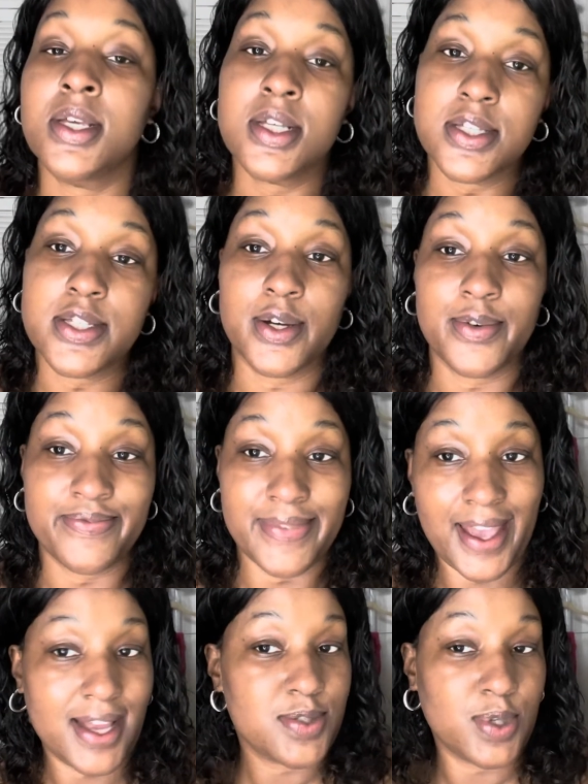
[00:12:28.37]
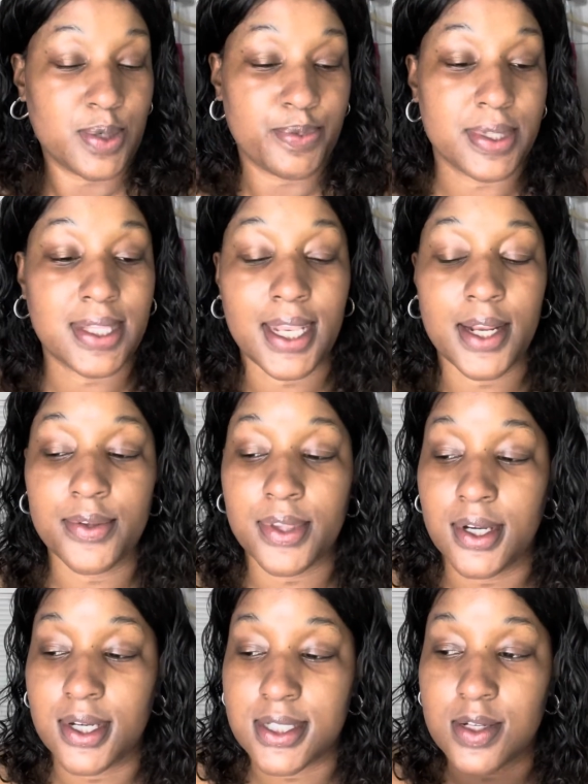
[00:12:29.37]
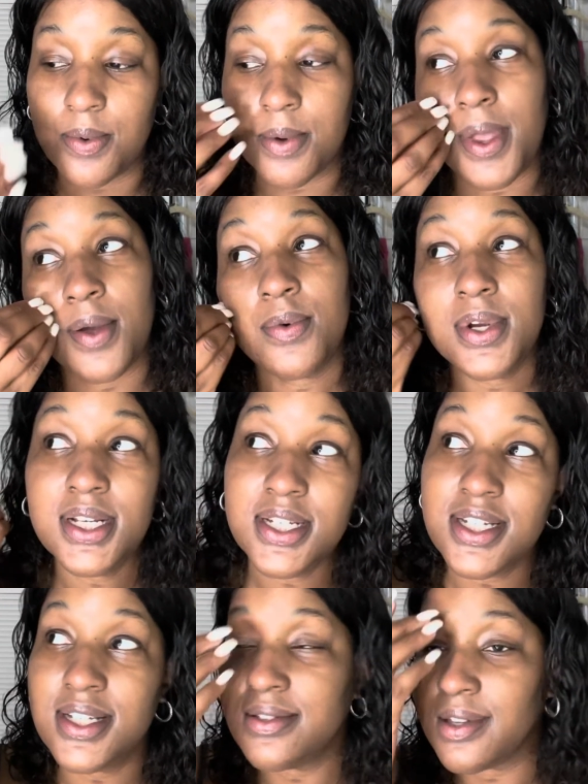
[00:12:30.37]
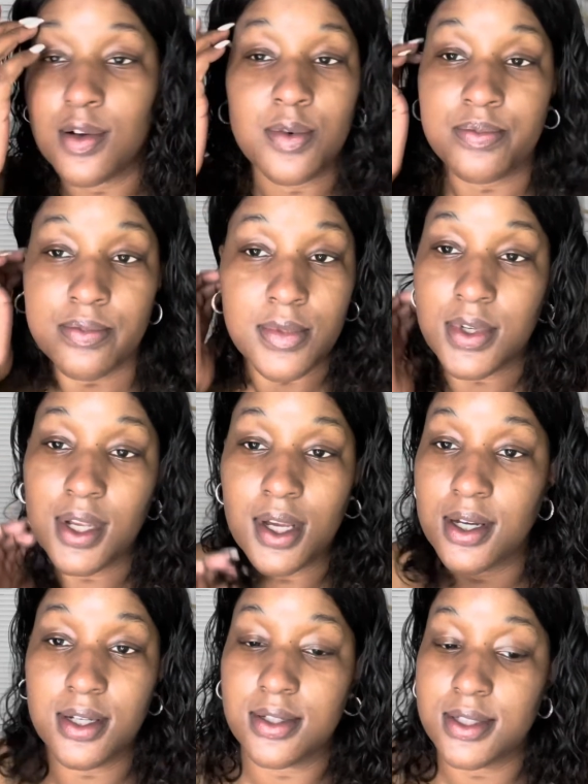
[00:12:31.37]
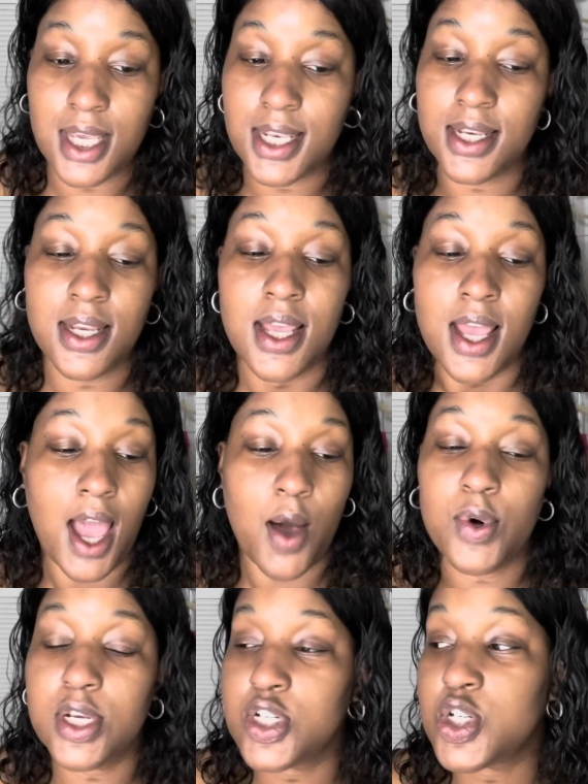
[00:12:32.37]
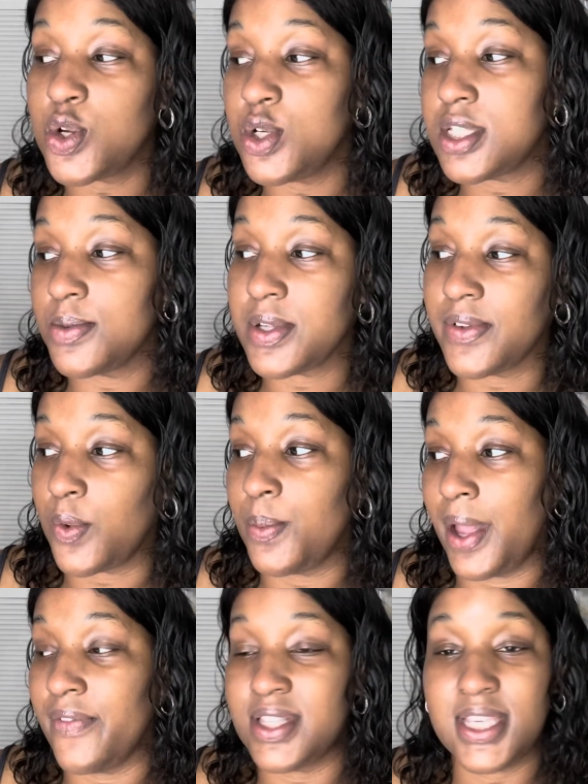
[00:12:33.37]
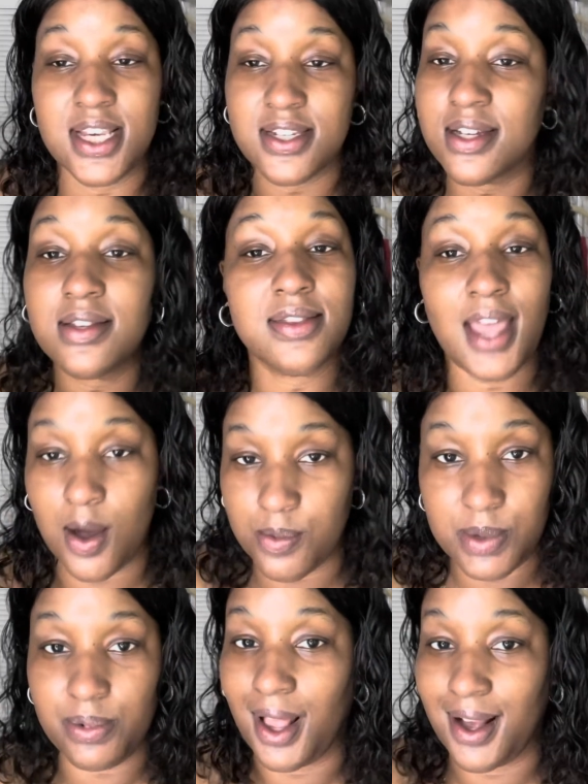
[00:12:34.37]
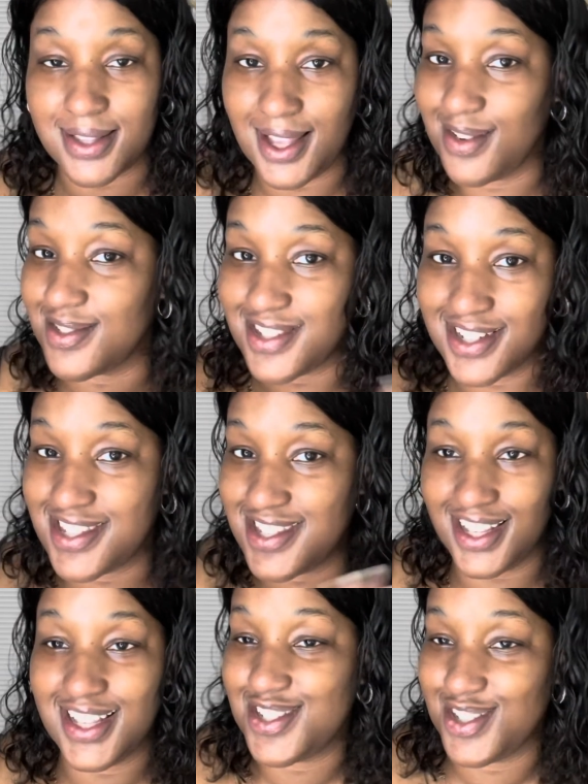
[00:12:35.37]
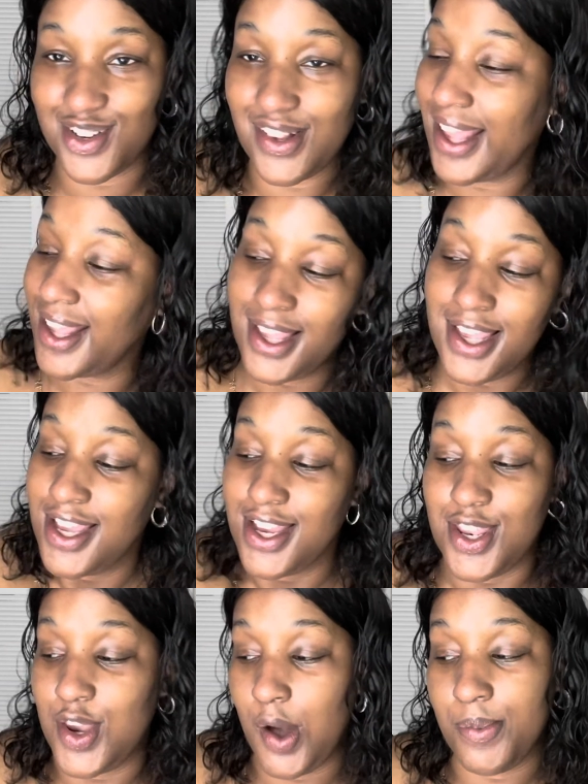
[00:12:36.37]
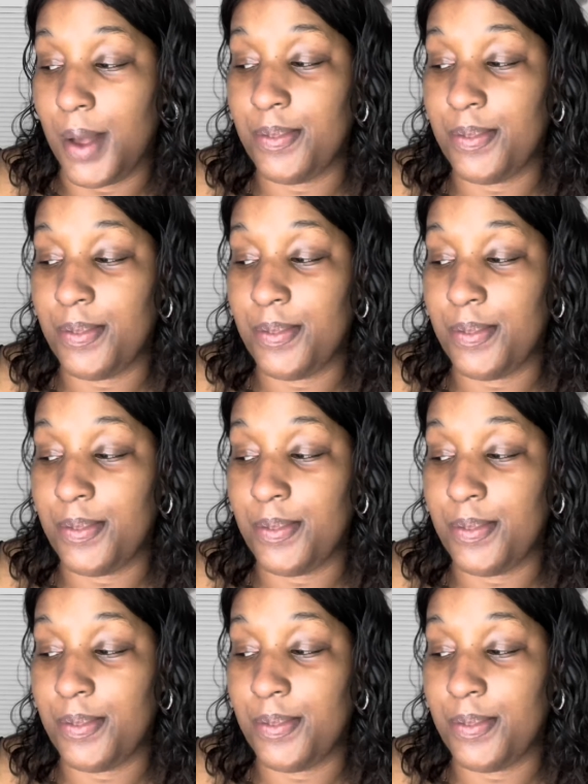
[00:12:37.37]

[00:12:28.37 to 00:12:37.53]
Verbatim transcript: So yeah, I just wanted to put that out there because I don't want to be like, when is she? No, you're not gonna. And then I want to show you some stuff like with my invitation that will be blocked out, just to let you know, like, no, I'm not